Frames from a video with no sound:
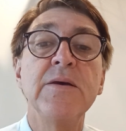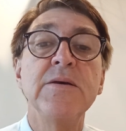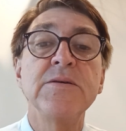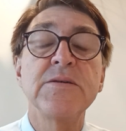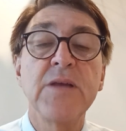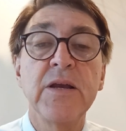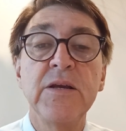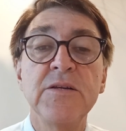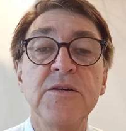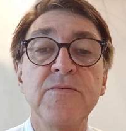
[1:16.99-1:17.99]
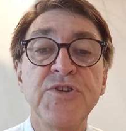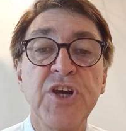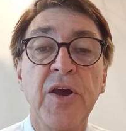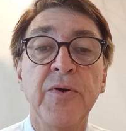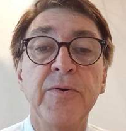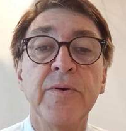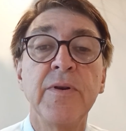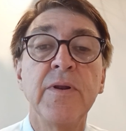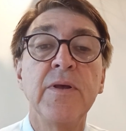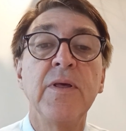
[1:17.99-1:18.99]
Studies have shown
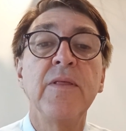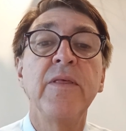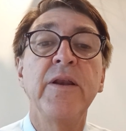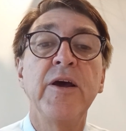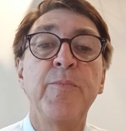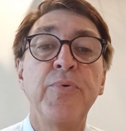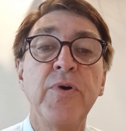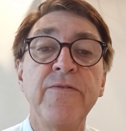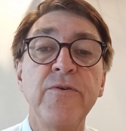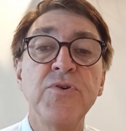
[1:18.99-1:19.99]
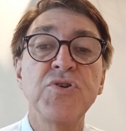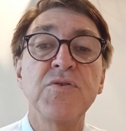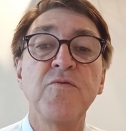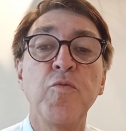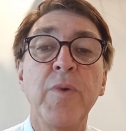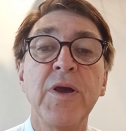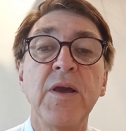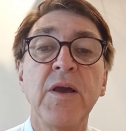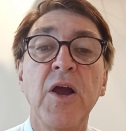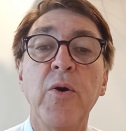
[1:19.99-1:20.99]
that our preference for
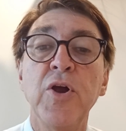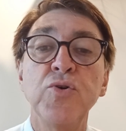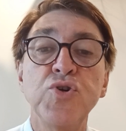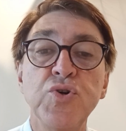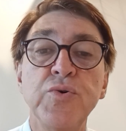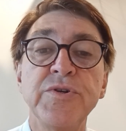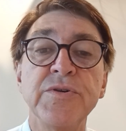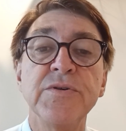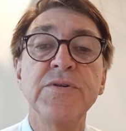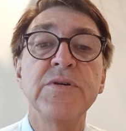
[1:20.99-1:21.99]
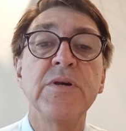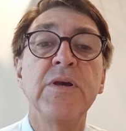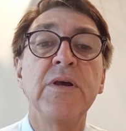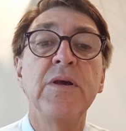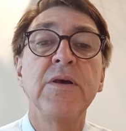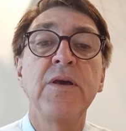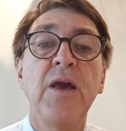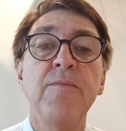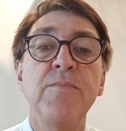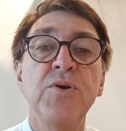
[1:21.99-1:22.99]
making our own choices
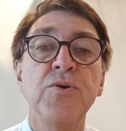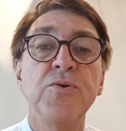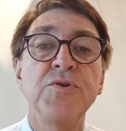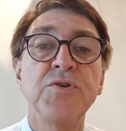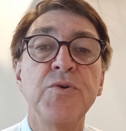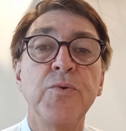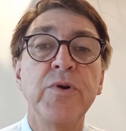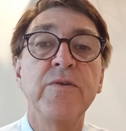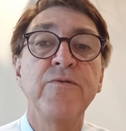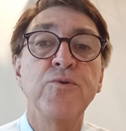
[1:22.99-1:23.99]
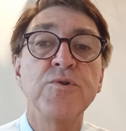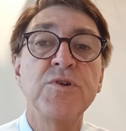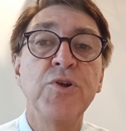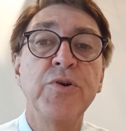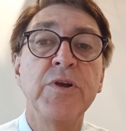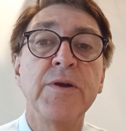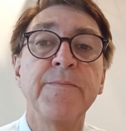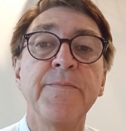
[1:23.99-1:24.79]
can be used to reinforce learning.